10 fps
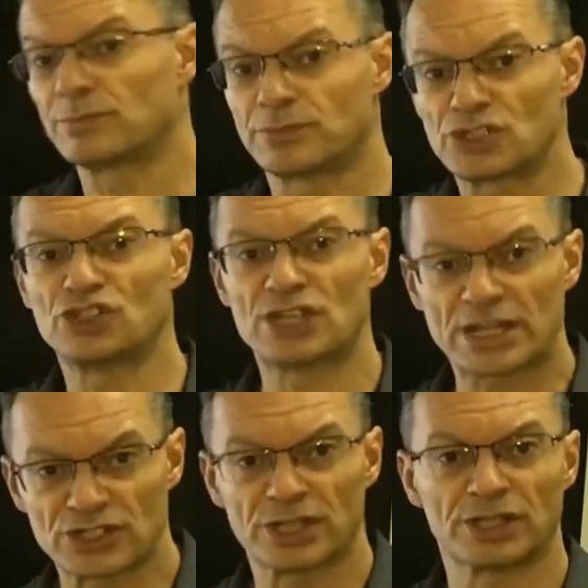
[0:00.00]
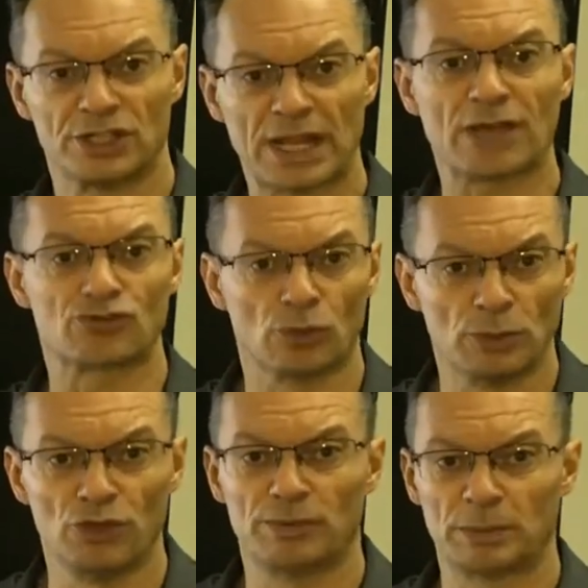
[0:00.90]
suggests that the natural
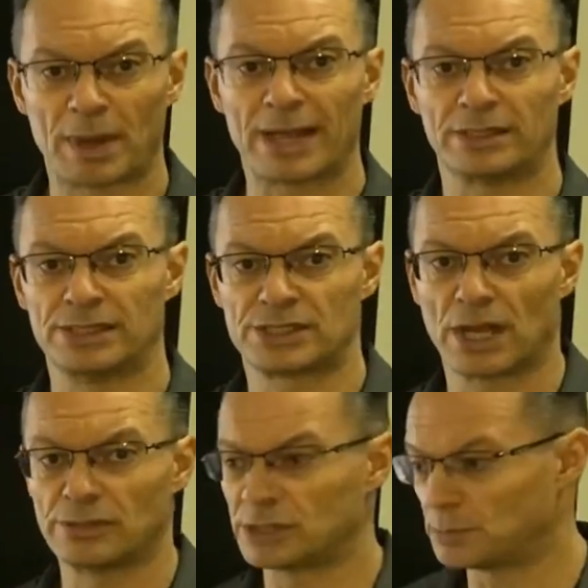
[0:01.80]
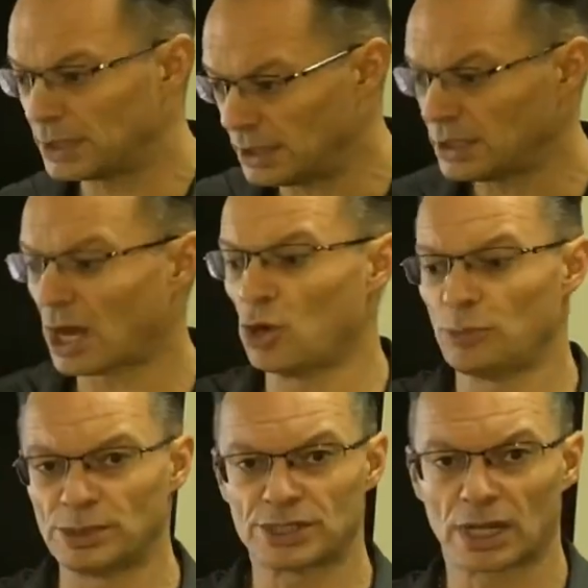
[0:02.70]
movement pattern is going to be
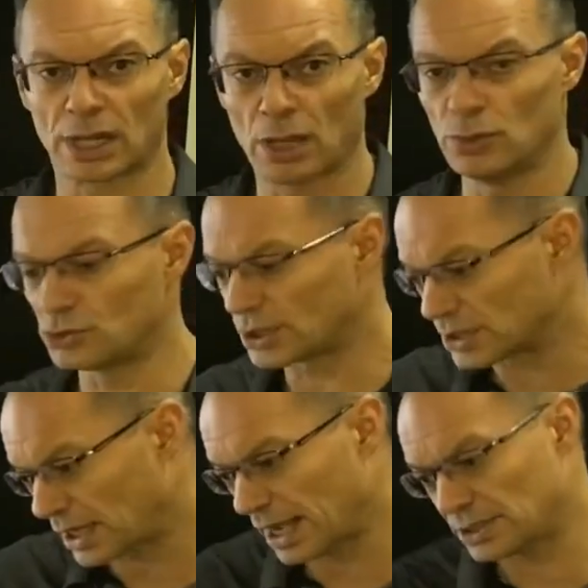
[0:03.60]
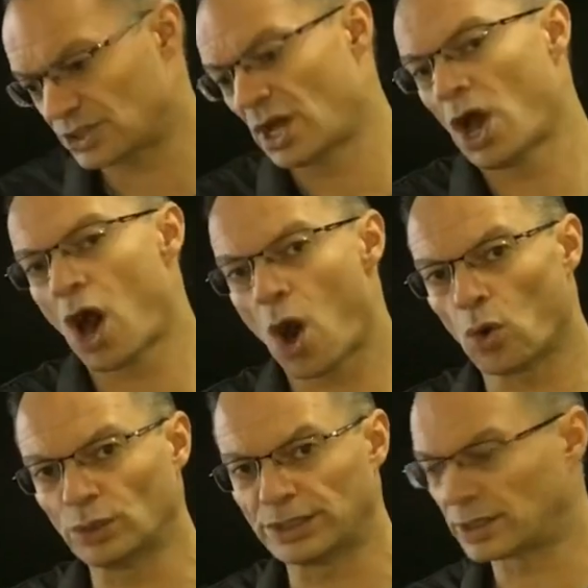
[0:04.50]
open to closed as against
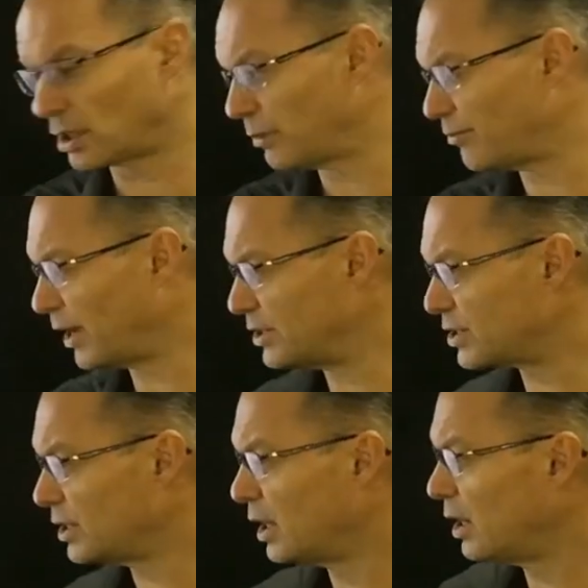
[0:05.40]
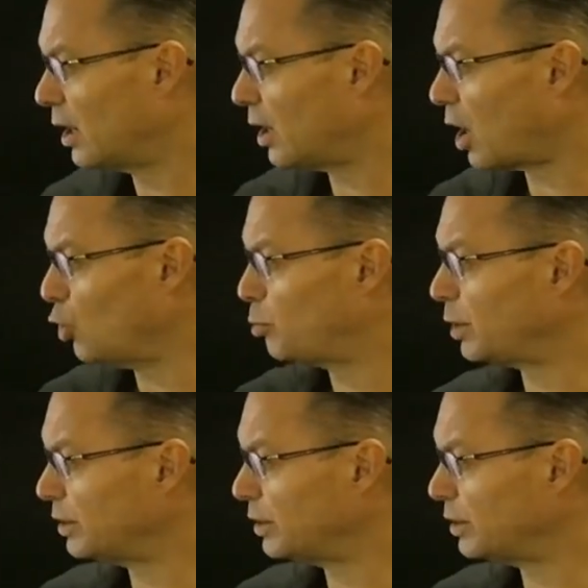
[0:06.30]
hole in the club face open.